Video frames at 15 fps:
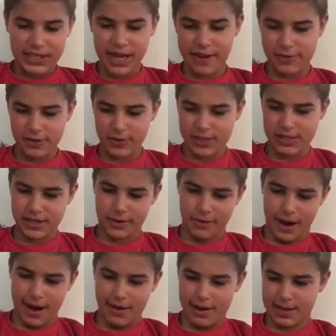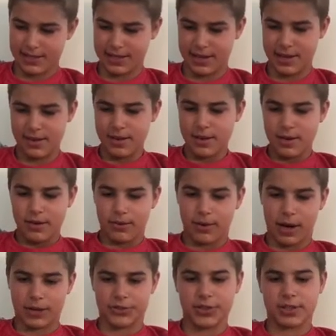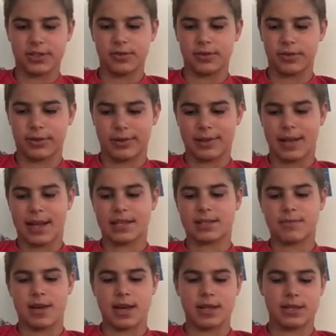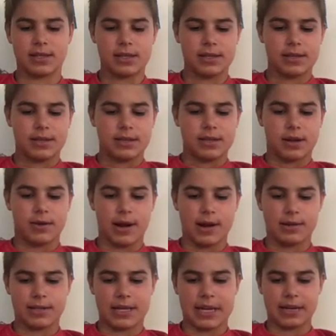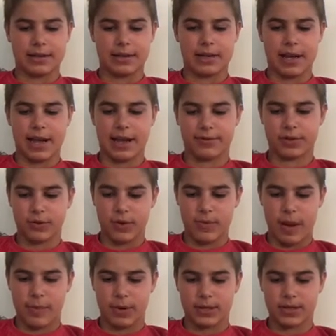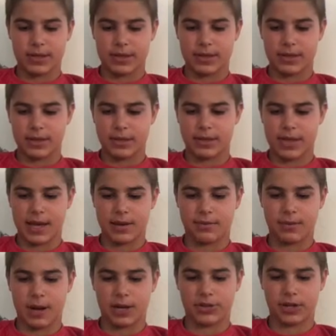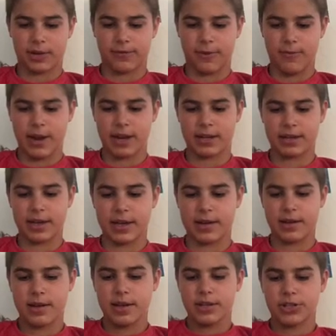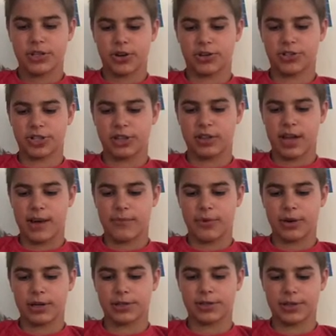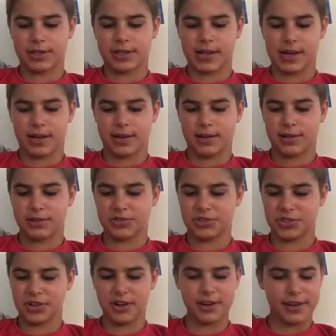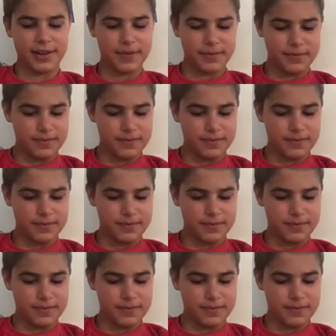Every once in a while, I see Roderick's old classmates around town, and I have to remember to thank Roderick for making church a lot more interesting. Jerk.